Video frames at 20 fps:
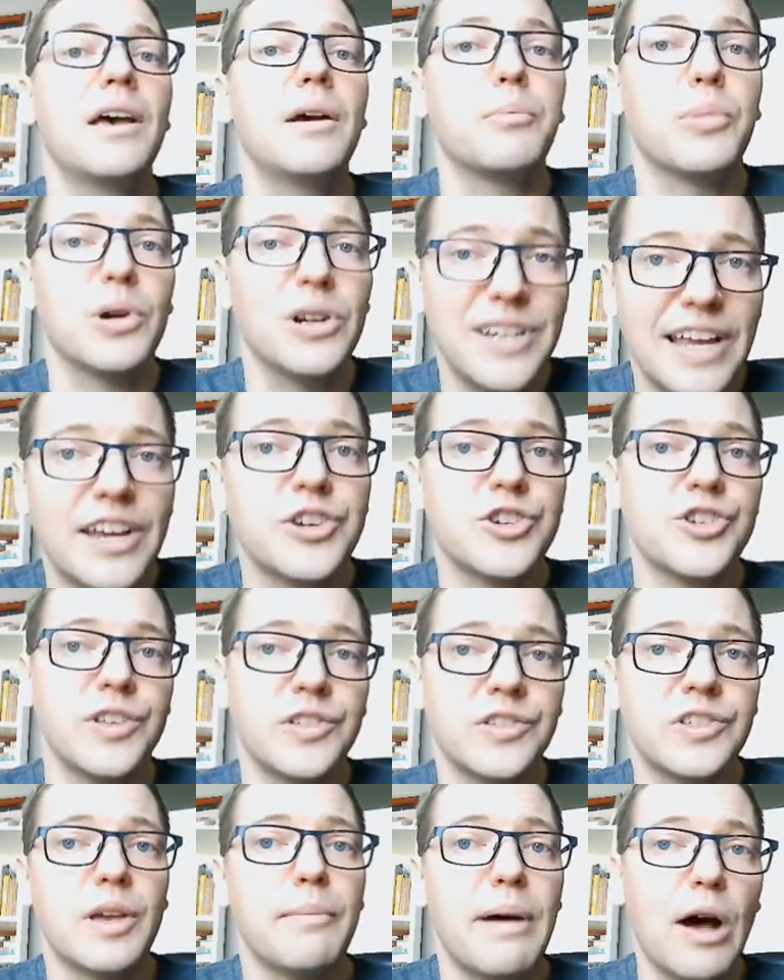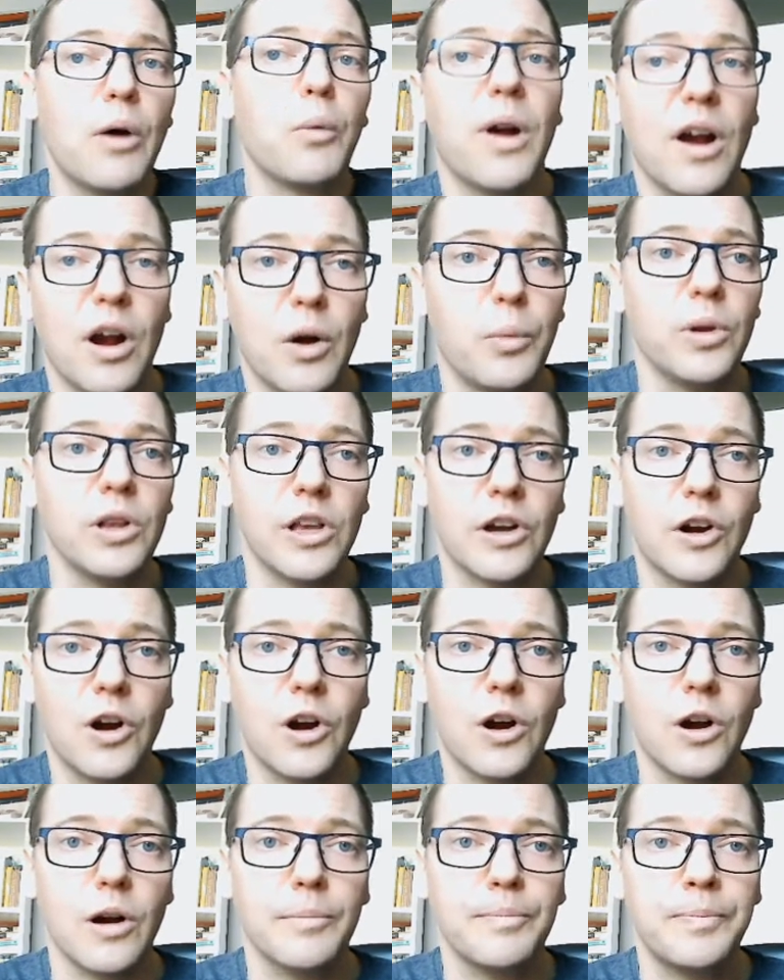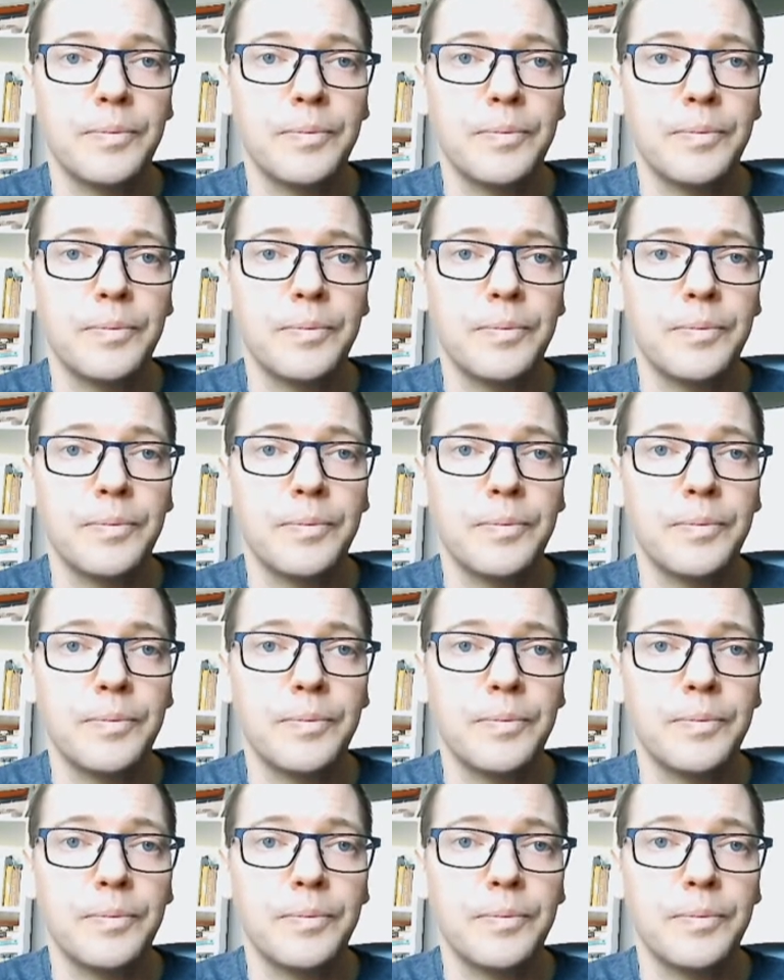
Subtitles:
predictions about where it will occur.